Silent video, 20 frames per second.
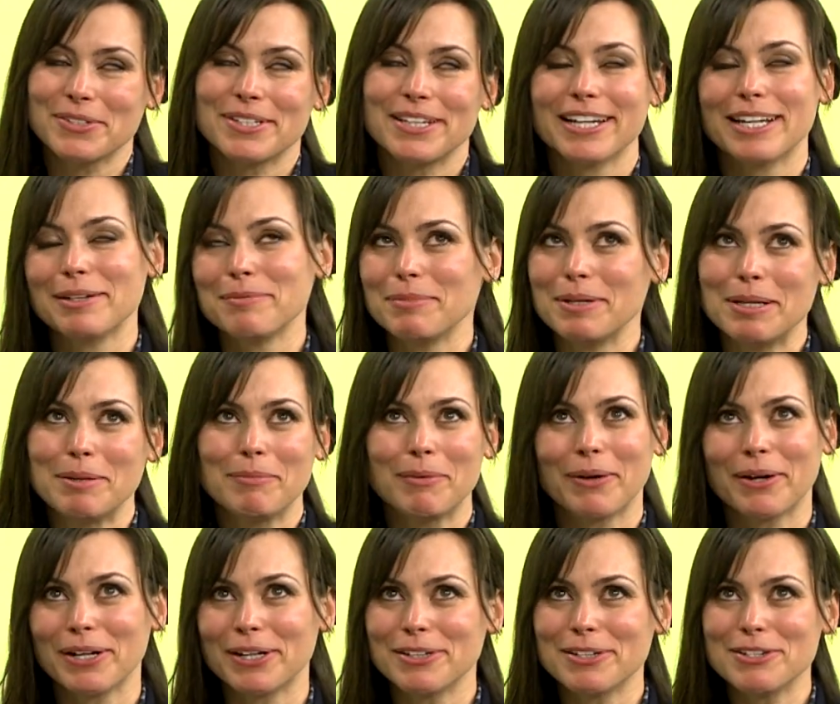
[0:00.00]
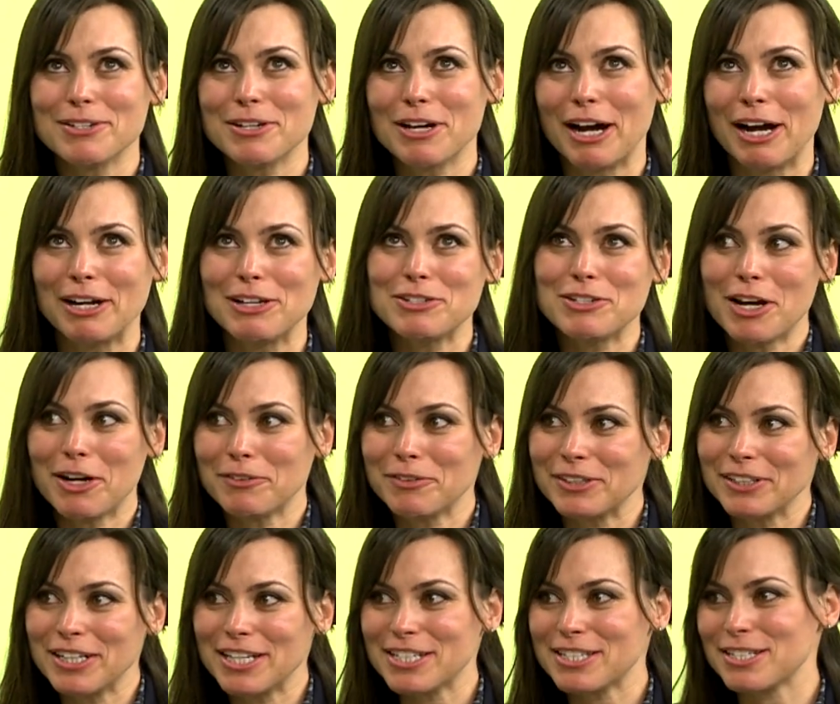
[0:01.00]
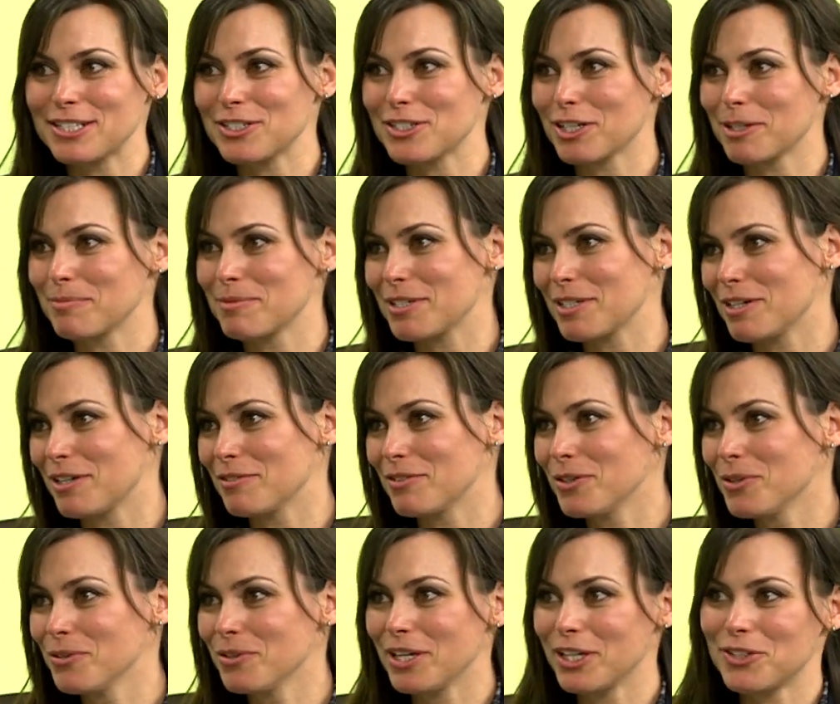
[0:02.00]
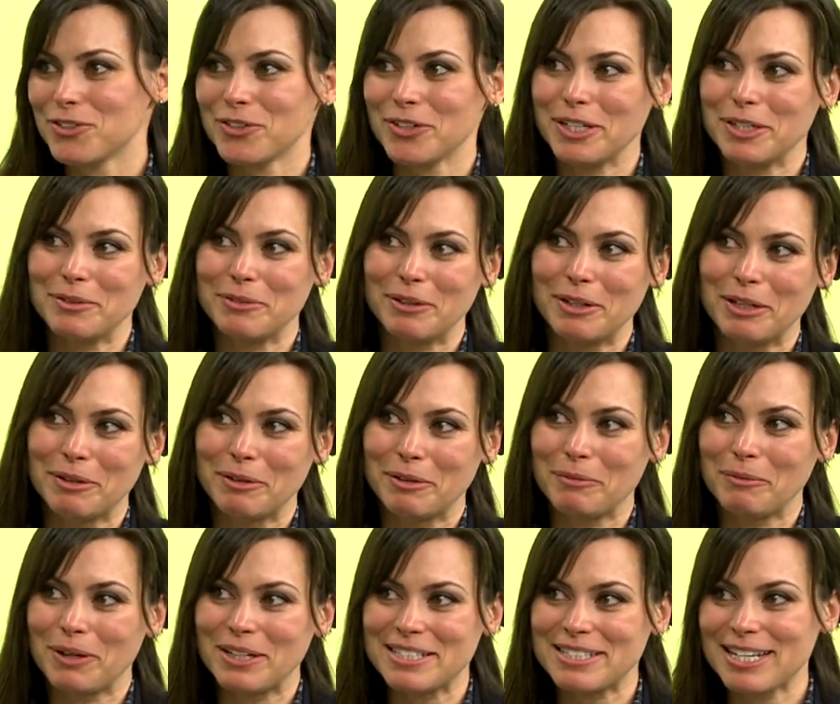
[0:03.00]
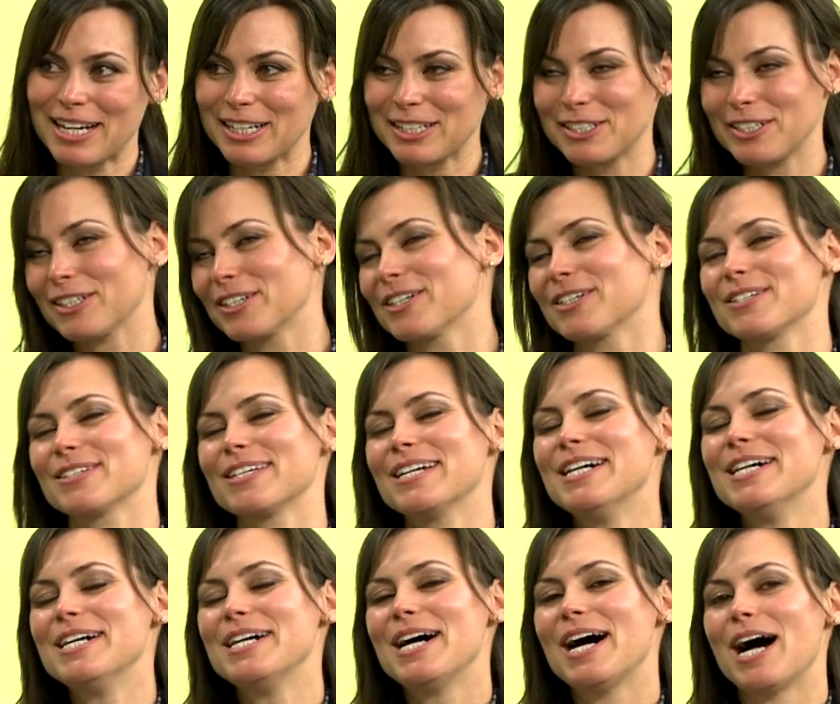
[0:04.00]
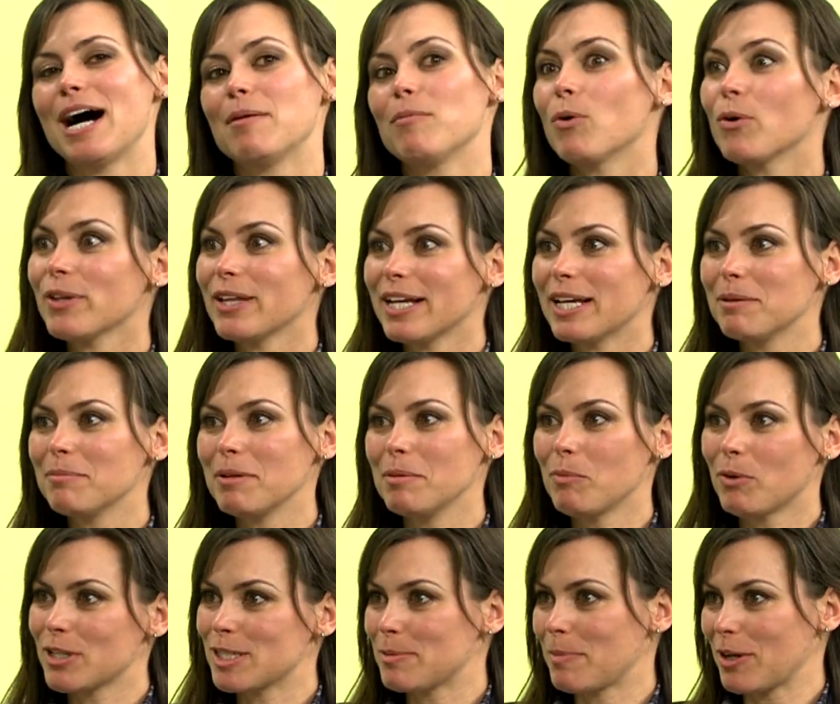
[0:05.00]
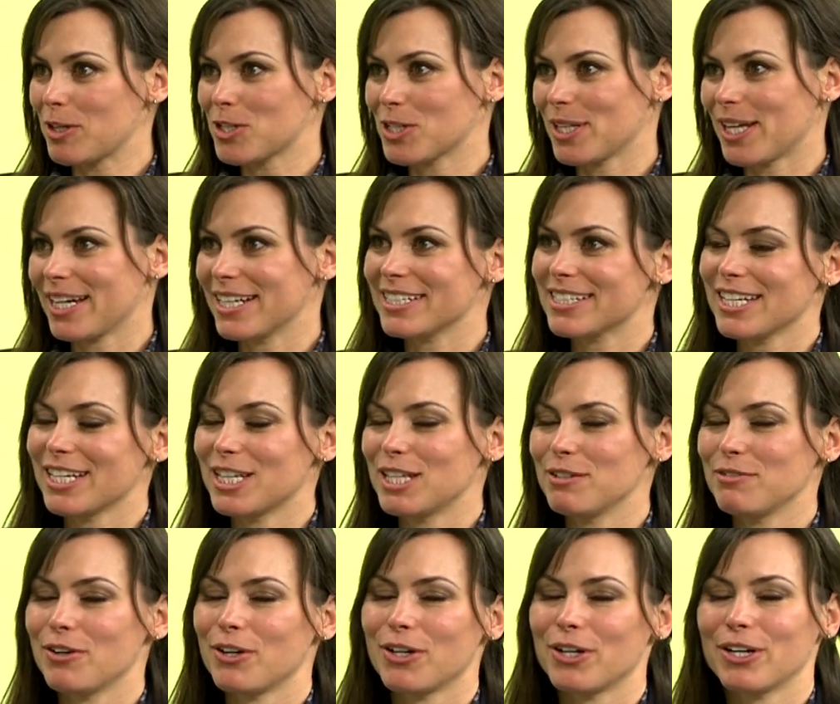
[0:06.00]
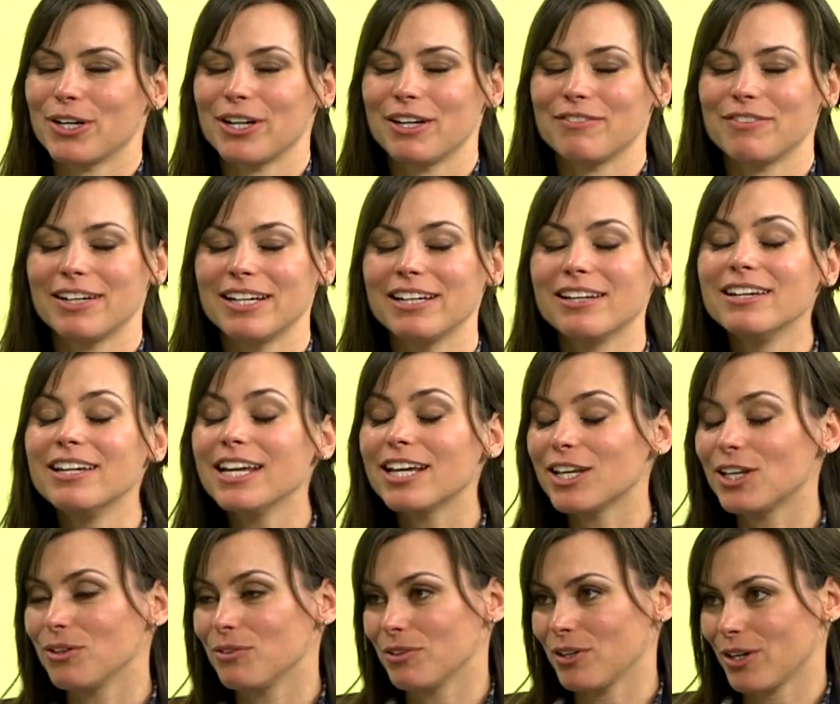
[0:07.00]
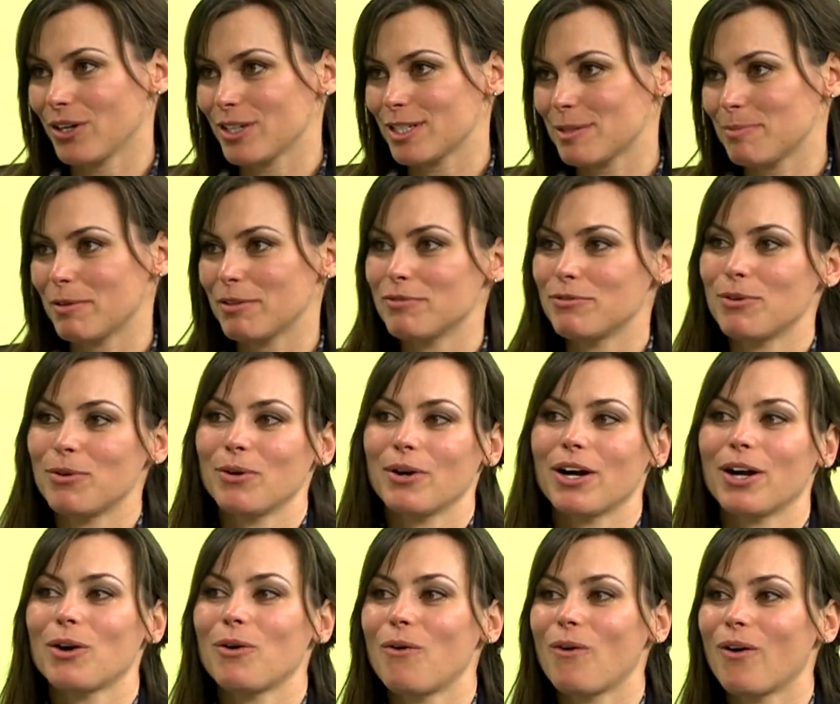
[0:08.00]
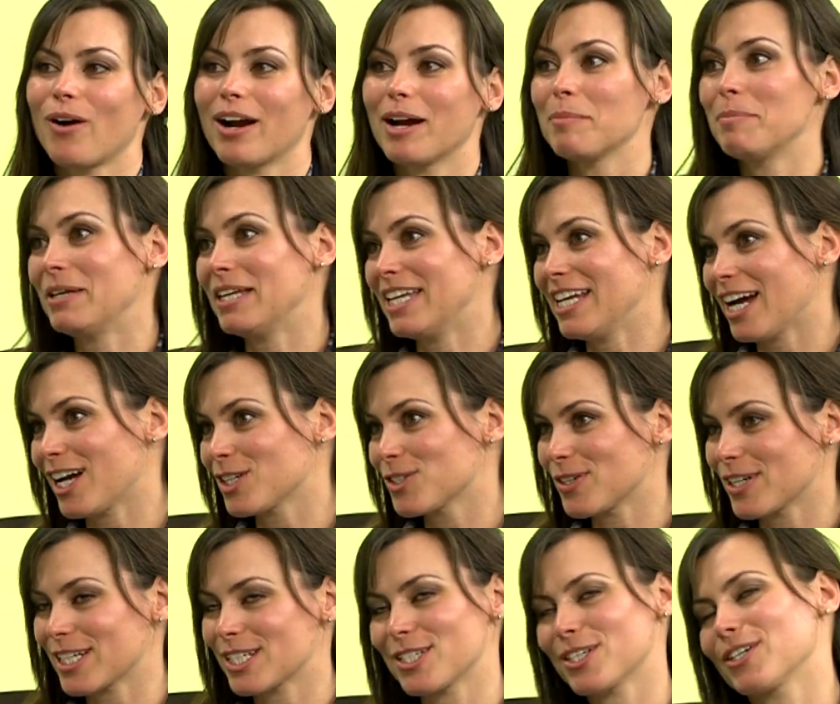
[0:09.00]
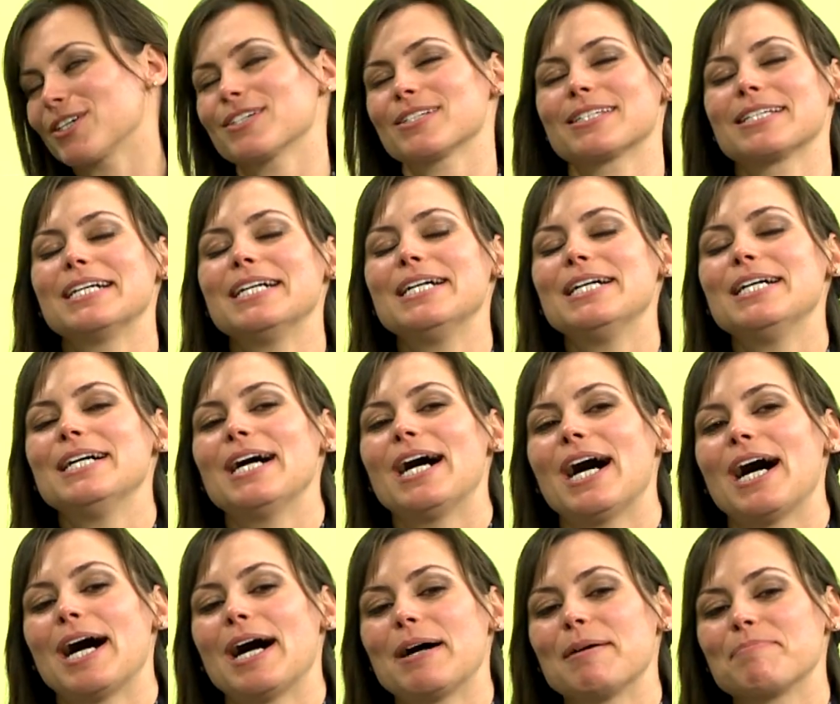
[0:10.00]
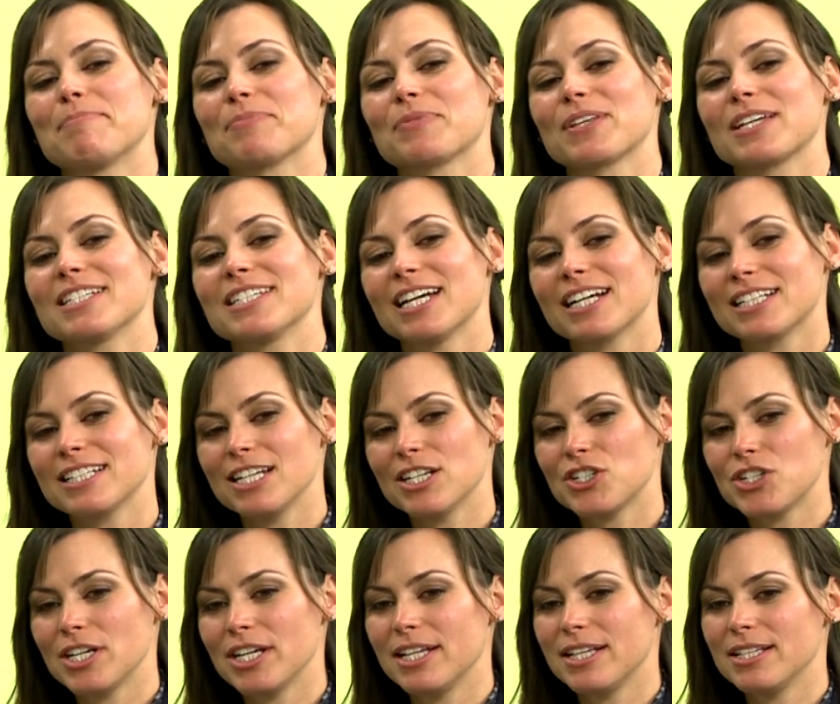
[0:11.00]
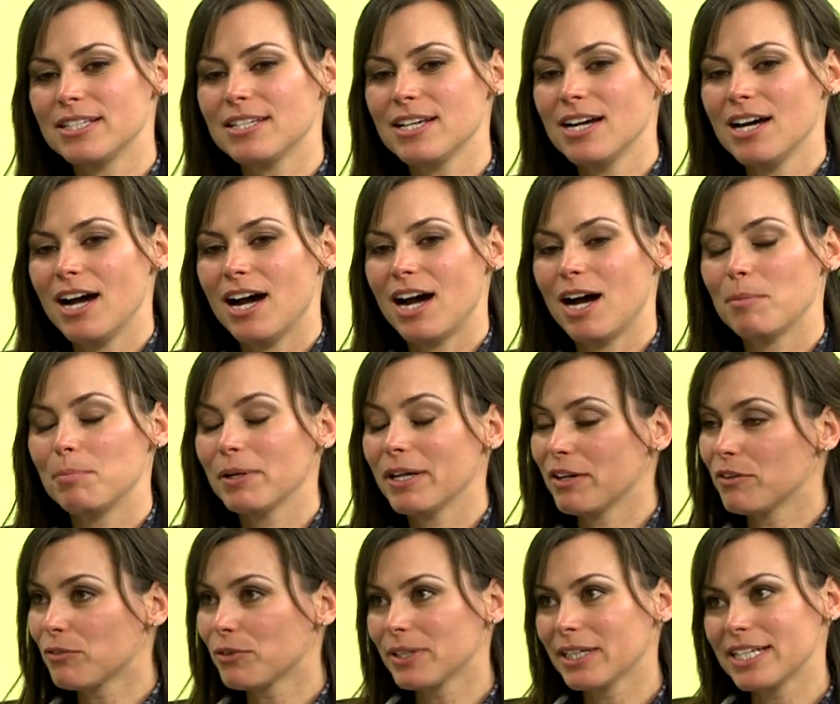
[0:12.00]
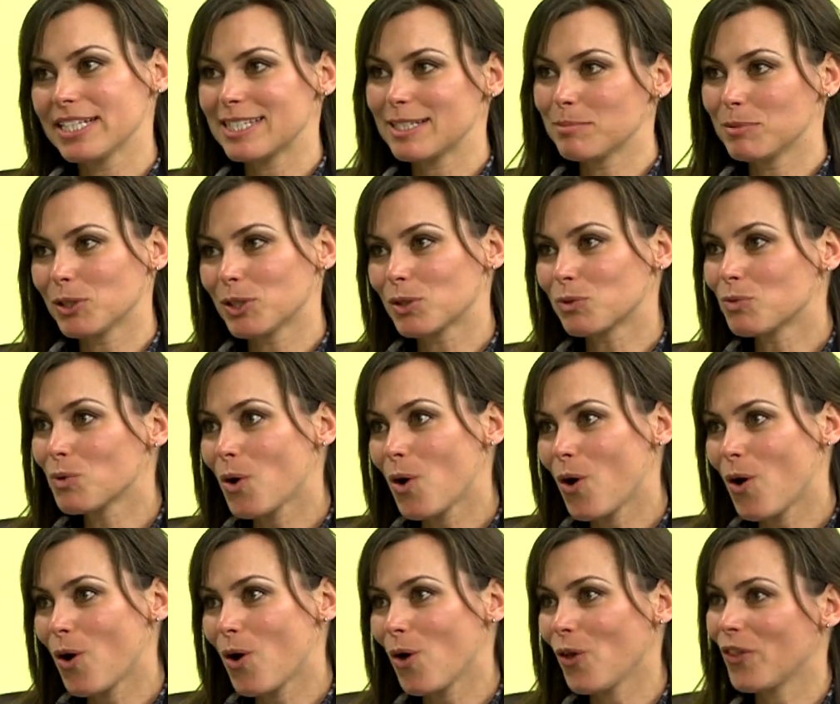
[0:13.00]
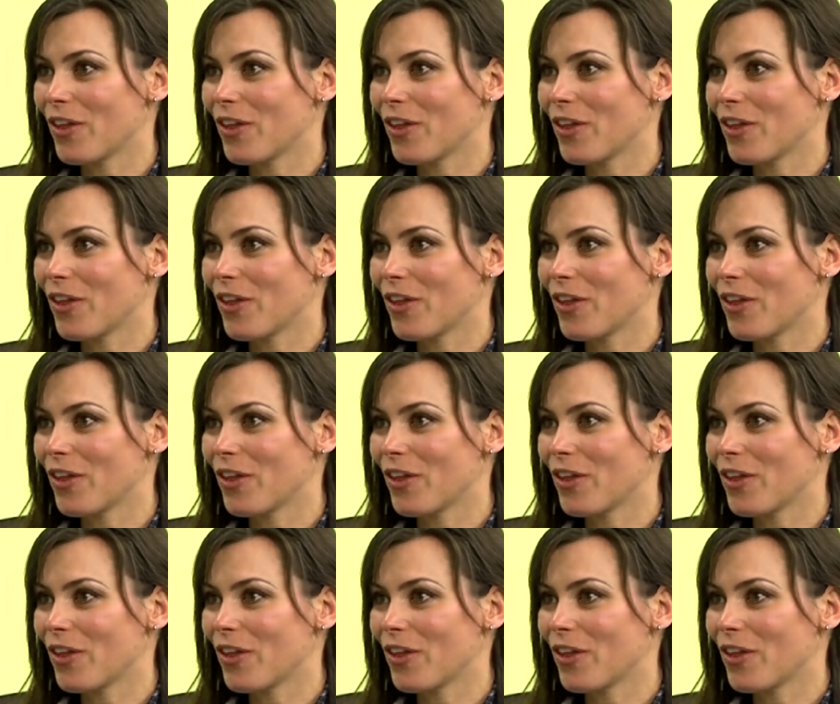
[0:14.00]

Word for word: They can be more uh, generalists in terms of who they treat and in what sectors, um, or they can be more specialized, like you've heard of a NICU nurse before or a pediatrics nurse um, technicians uh, play a really similar role.